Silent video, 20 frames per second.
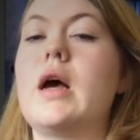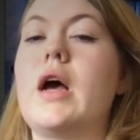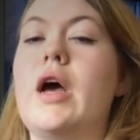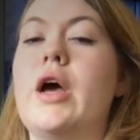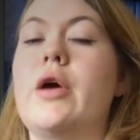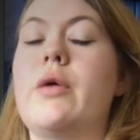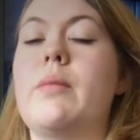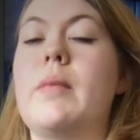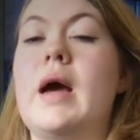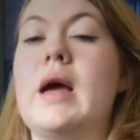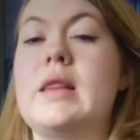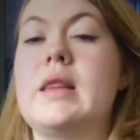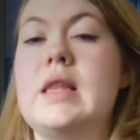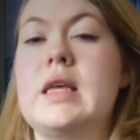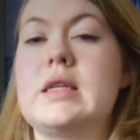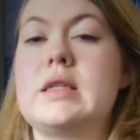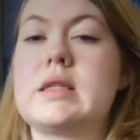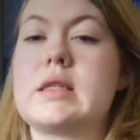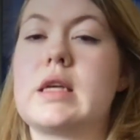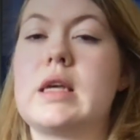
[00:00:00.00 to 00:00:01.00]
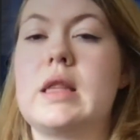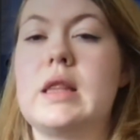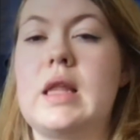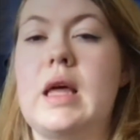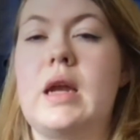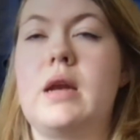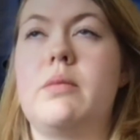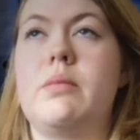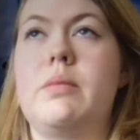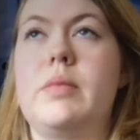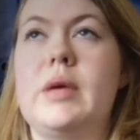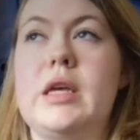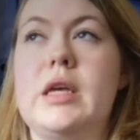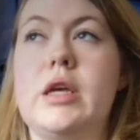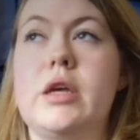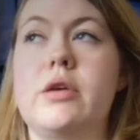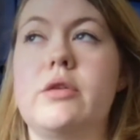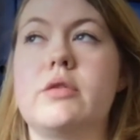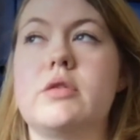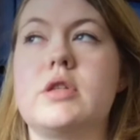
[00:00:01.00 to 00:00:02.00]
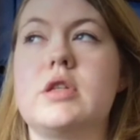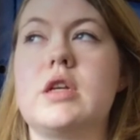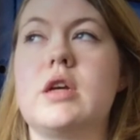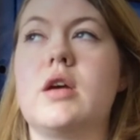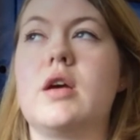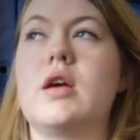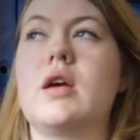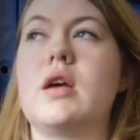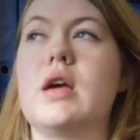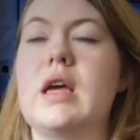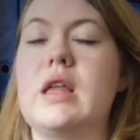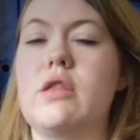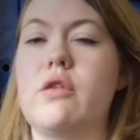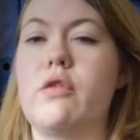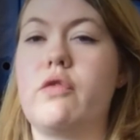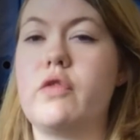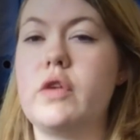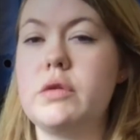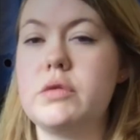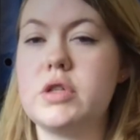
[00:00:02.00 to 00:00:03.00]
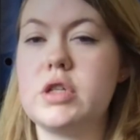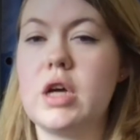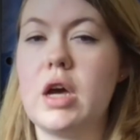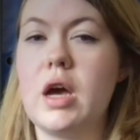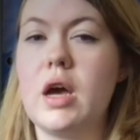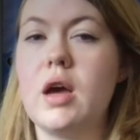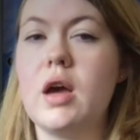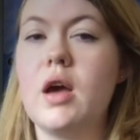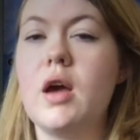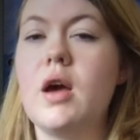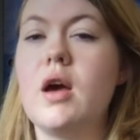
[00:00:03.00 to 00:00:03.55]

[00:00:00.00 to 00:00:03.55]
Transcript: And this can then be used in the future